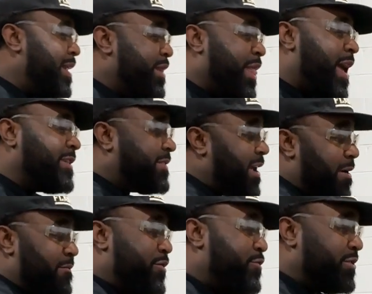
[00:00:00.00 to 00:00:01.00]
The last
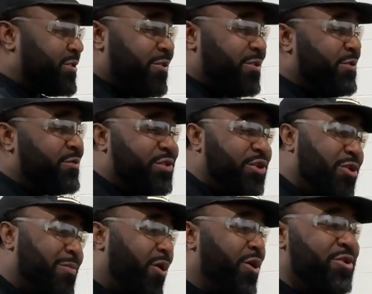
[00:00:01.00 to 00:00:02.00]
time you was on
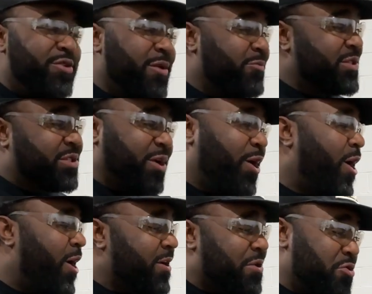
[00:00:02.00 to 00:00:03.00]
YouTube, all you did was
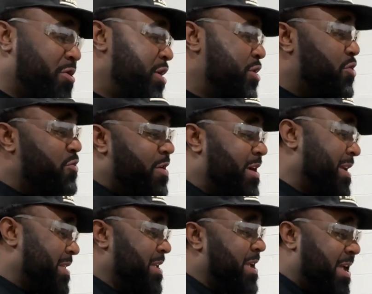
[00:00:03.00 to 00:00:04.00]
talk. You didn't do
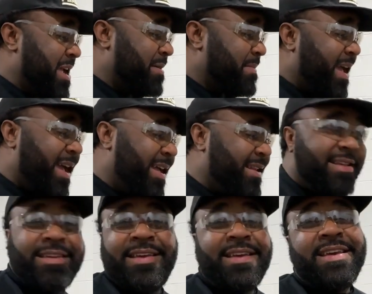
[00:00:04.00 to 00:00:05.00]
anything, man.
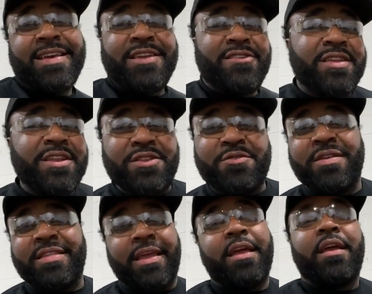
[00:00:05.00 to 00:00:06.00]
You didn't do
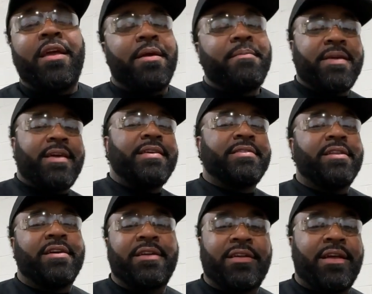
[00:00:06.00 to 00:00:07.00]
anything. Because
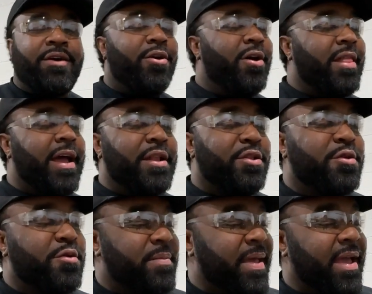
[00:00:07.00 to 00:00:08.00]
look, all I
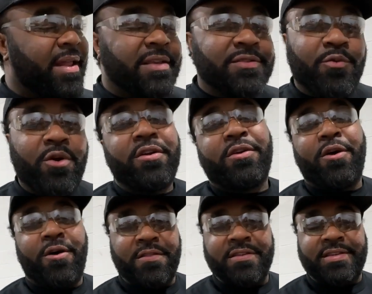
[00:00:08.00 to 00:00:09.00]
do, man, is work
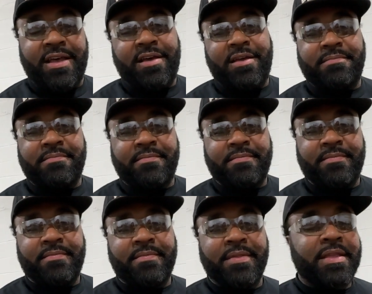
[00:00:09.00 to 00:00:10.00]
all the time.
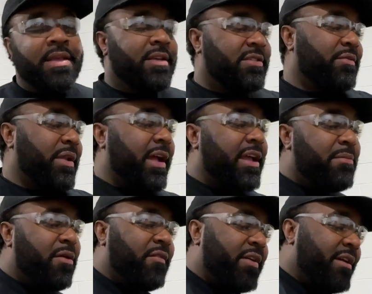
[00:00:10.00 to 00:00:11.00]
So when I come
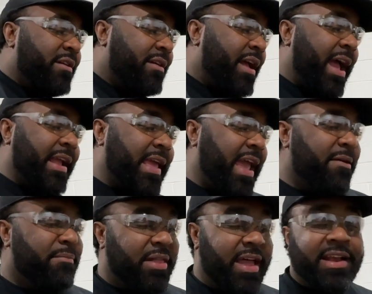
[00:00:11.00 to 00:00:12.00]
over here, I
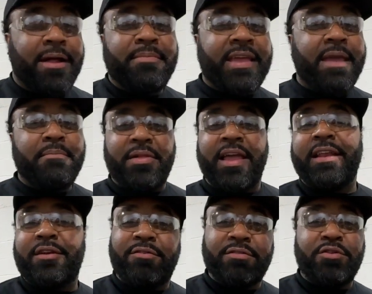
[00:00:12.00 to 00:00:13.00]
game plan, and I'm game
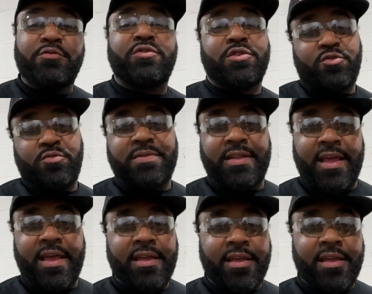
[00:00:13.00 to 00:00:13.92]
planning on YouTube today.